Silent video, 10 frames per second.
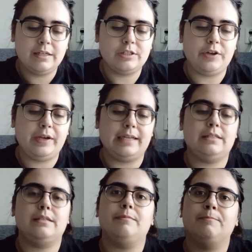So you can
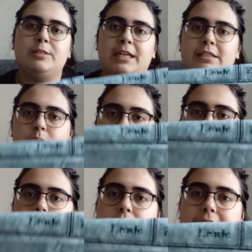change the
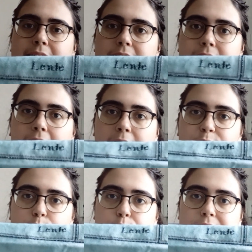words. So I have
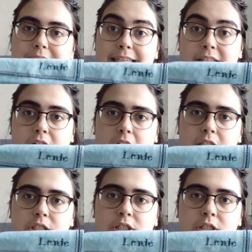the words in
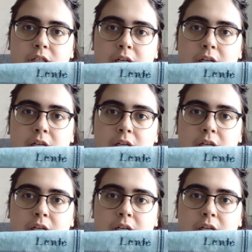Dutch,